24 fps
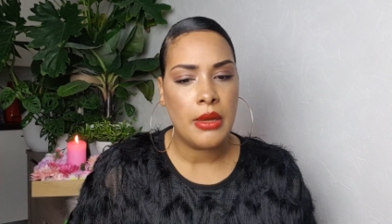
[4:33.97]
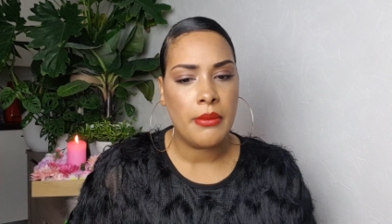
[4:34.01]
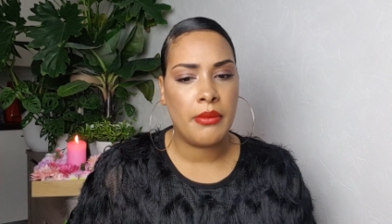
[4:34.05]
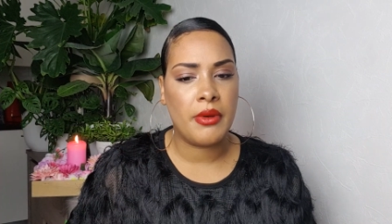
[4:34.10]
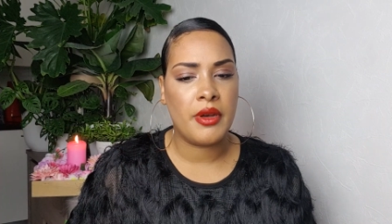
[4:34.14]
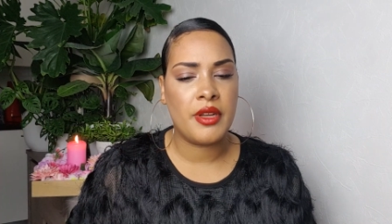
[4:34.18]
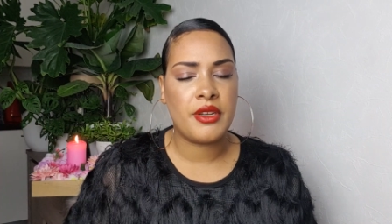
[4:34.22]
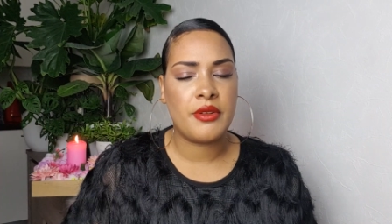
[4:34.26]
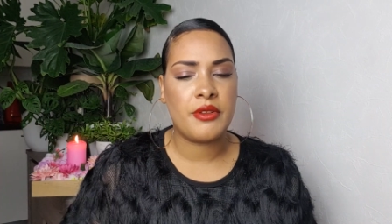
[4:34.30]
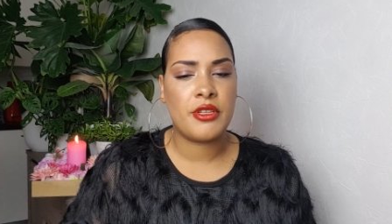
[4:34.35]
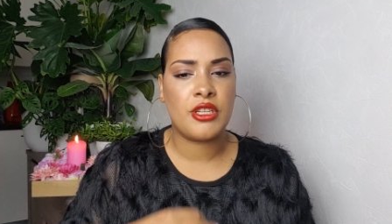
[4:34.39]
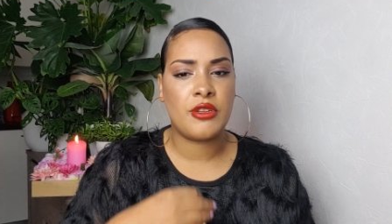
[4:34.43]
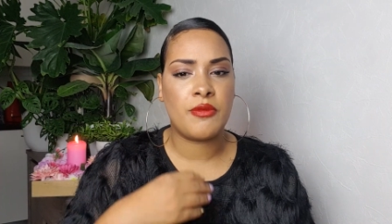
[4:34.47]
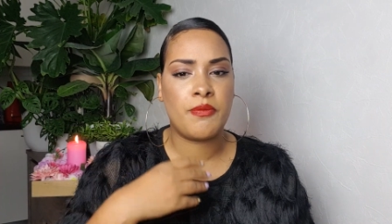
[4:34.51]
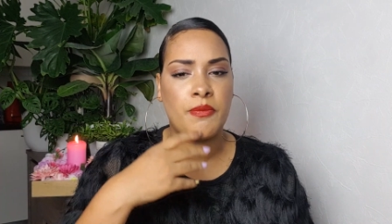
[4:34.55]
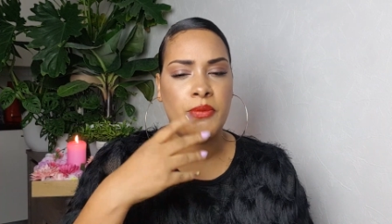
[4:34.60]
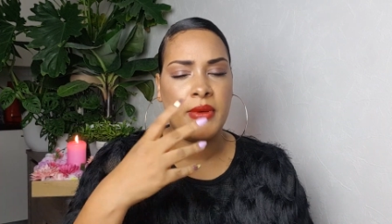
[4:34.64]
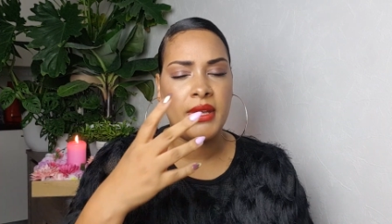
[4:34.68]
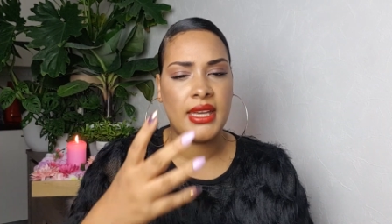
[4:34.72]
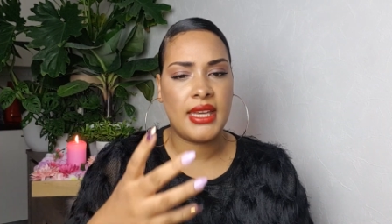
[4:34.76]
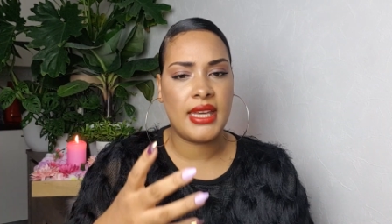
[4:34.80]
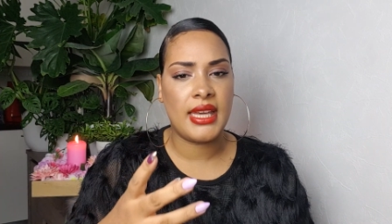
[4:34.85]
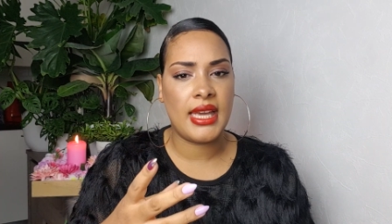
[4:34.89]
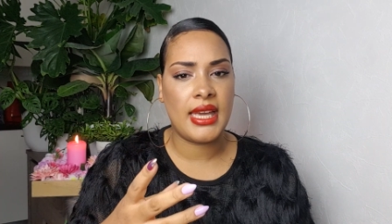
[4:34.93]
but
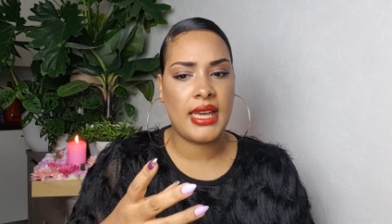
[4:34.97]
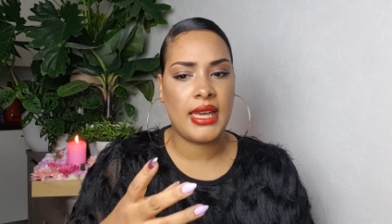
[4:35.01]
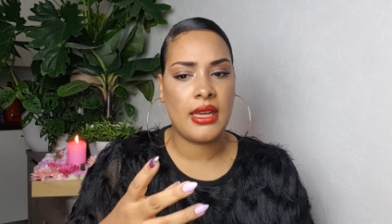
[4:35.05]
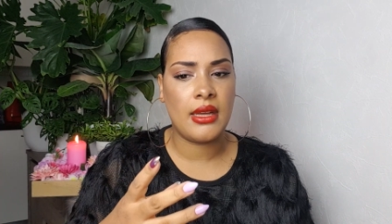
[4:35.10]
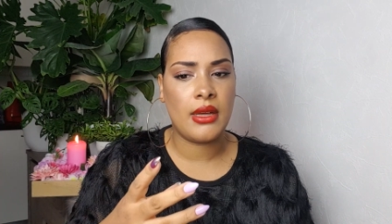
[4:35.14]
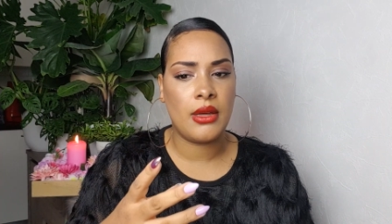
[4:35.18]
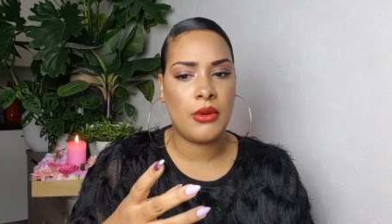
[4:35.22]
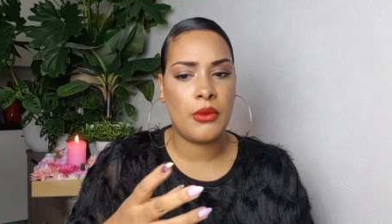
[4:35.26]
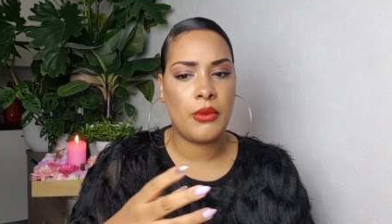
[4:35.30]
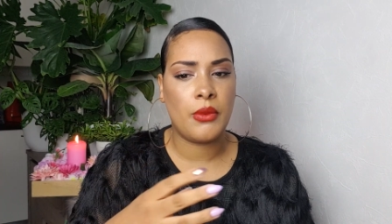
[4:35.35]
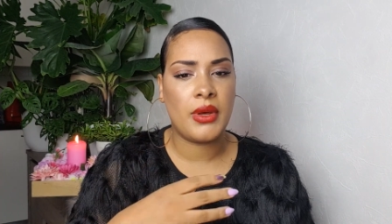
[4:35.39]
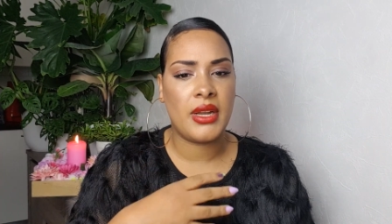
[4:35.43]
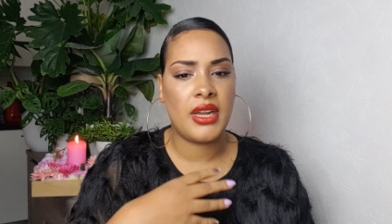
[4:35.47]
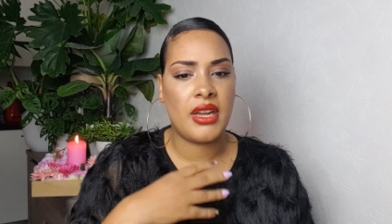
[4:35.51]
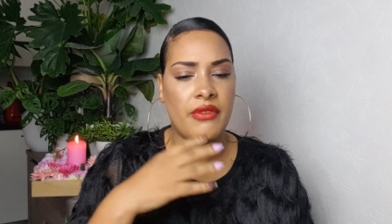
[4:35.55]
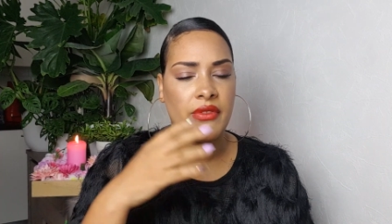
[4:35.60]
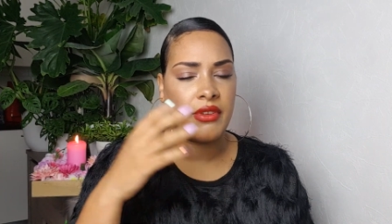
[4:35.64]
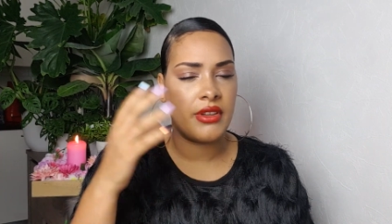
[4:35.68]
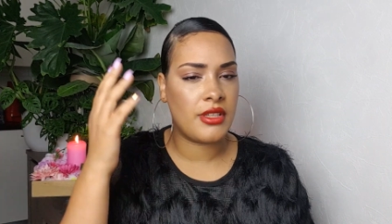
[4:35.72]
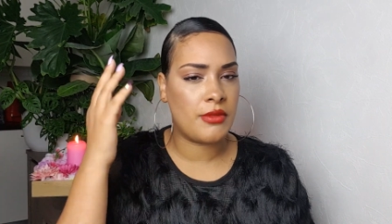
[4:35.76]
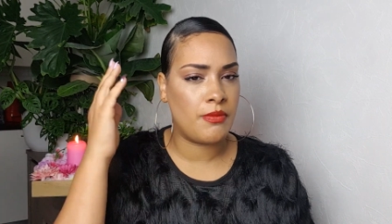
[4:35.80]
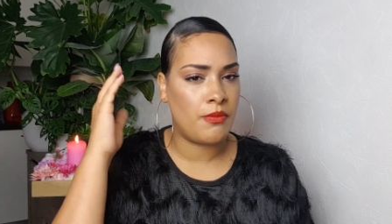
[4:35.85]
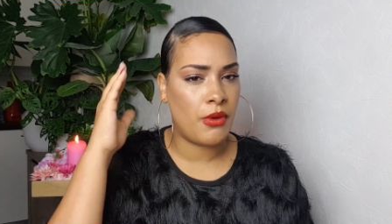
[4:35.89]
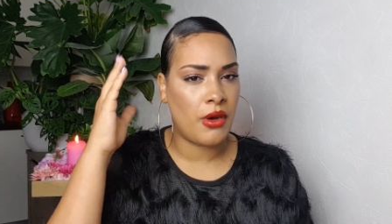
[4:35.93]
speaking whatever
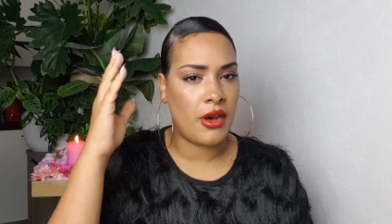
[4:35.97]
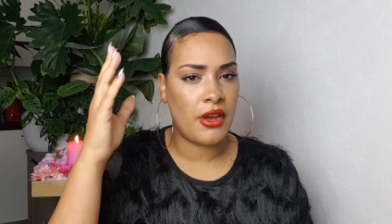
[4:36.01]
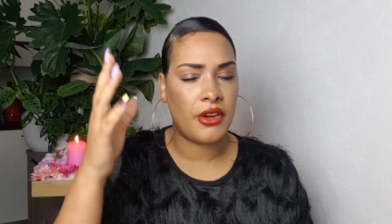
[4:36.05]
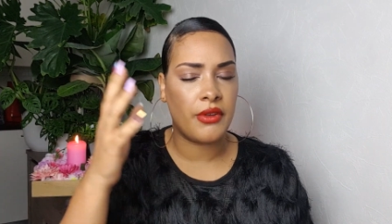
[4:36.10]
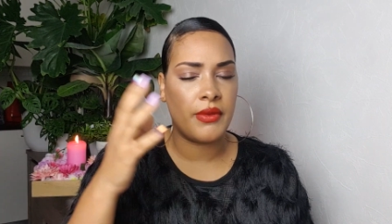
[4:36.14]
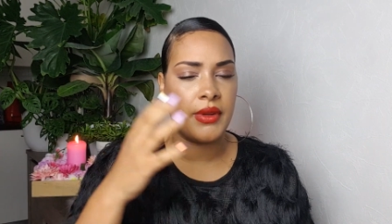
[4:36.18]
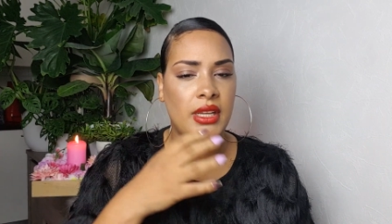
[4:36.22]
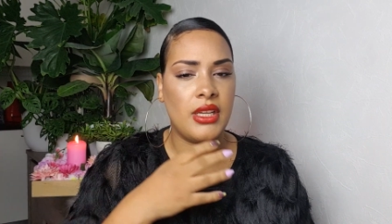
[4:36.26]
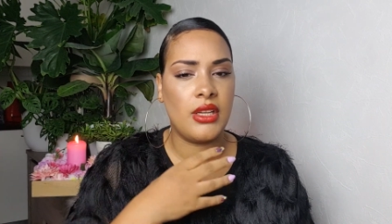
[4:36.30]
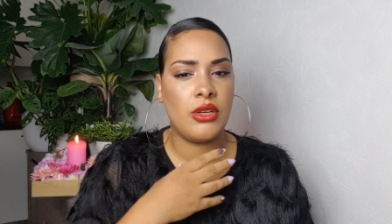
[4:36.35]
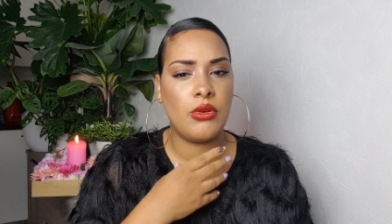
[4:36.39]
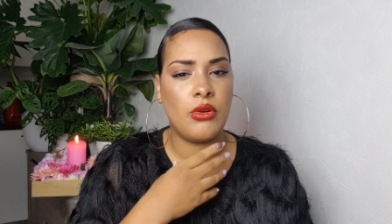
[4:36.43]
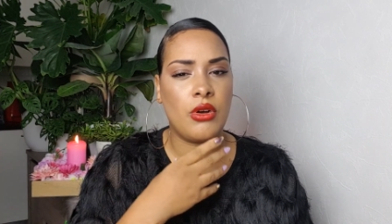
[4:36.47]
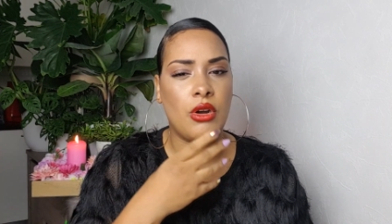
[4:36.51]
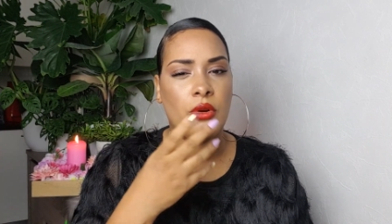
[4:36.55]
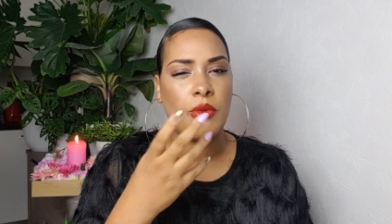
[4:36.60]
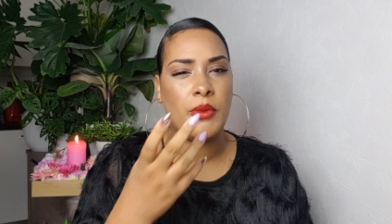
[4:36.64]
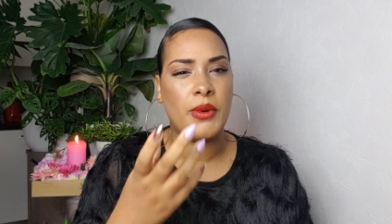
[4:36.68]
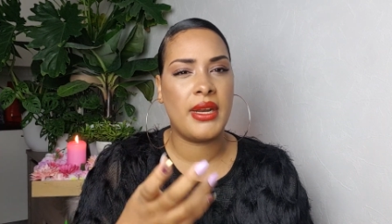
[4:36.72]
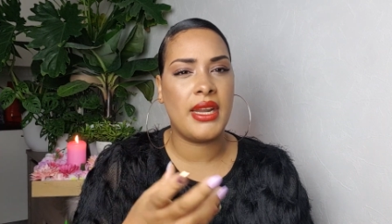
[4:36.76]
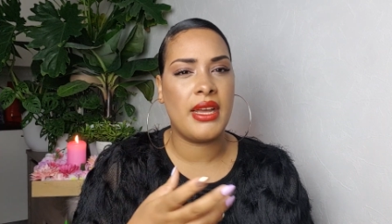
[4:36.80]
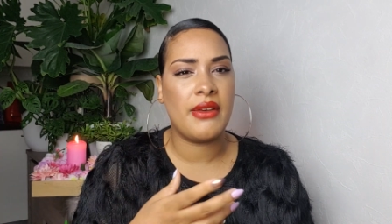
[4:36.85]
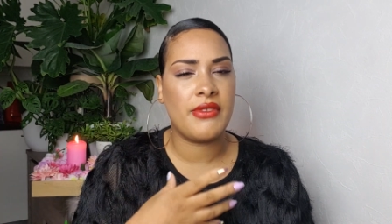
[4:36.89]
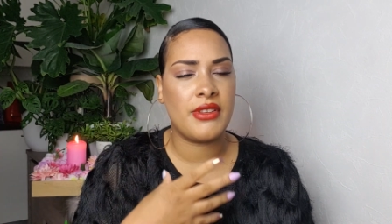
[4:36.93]
is bothering you or
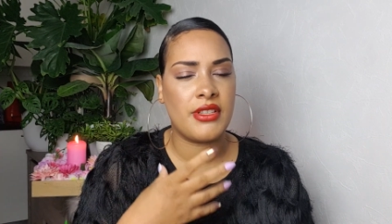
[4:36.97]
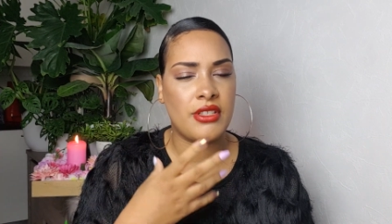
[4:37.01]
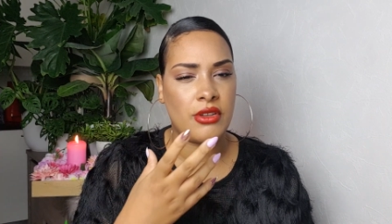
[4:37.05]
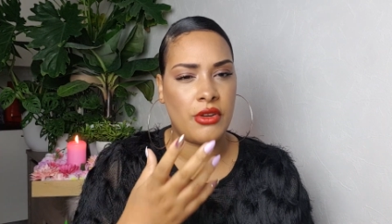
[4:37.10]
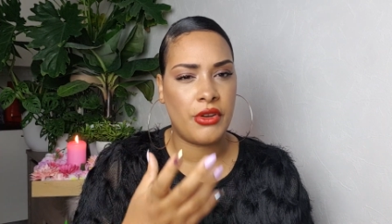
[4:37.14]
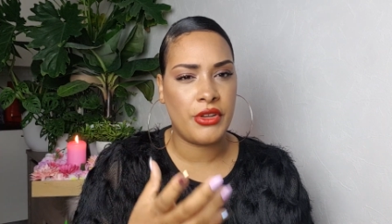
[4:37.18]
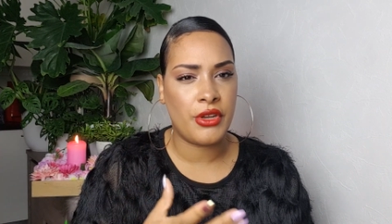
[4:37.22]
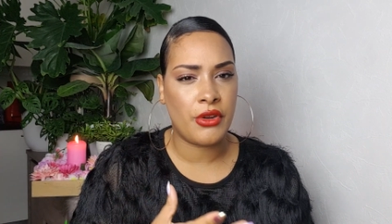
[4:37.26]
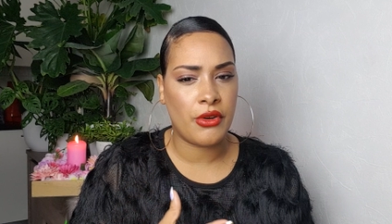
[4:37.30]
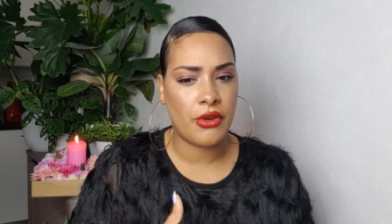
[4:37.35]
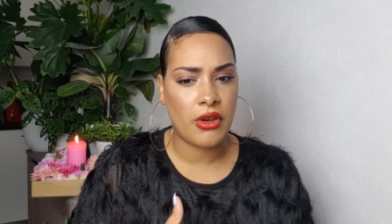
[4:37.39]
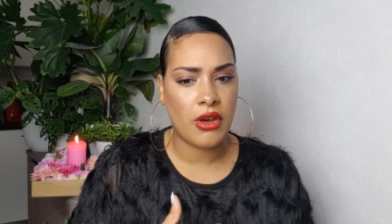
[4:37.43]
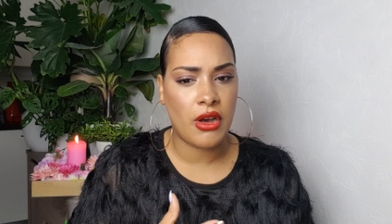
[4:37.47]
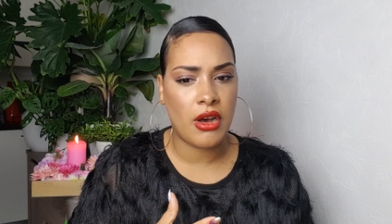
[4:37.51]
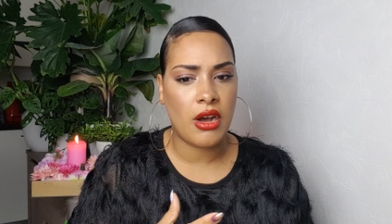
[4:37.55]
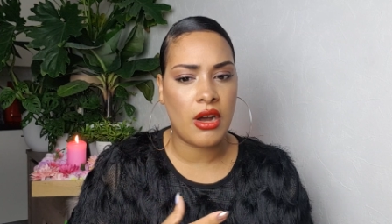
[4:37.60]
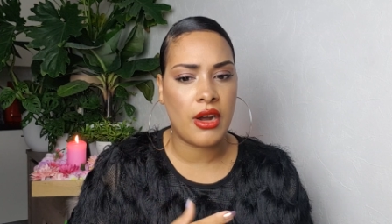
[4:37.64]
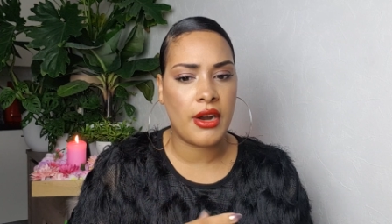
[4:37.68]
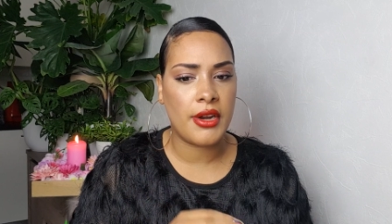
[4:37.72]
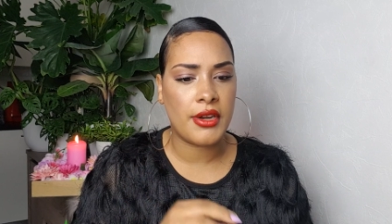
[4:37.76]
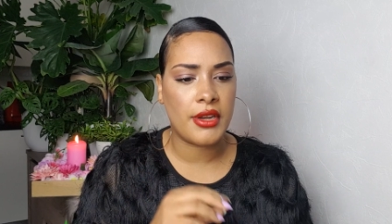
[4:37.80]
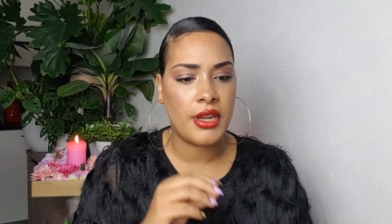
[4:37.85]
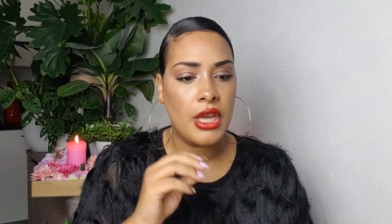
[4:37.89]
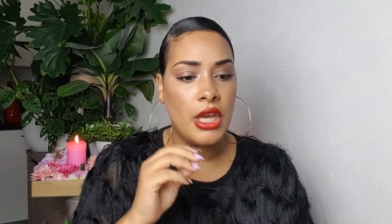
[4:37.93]
whatever's on your
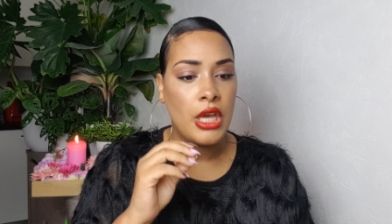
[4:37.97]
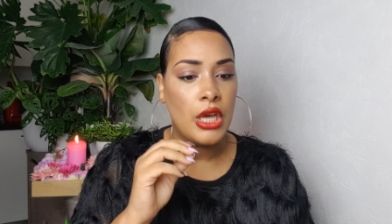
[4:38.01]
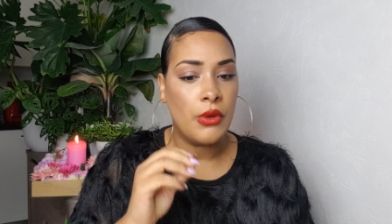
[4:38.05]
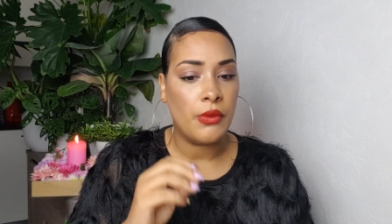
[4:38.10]
heart